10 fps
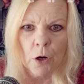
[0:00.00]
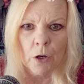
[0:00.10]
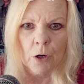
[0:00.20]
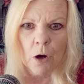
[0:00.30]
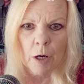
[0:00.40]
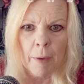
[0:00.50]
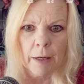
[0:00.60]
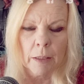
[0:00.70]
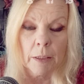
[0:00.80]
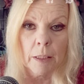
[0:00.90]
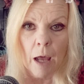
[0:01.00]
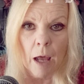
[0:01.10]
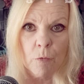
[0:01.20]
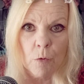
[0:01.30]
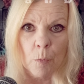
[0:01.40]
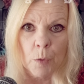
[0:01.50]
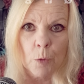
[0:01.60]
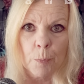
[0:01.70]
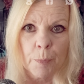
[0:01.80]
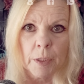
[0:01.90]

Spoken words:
automatically live when we open this.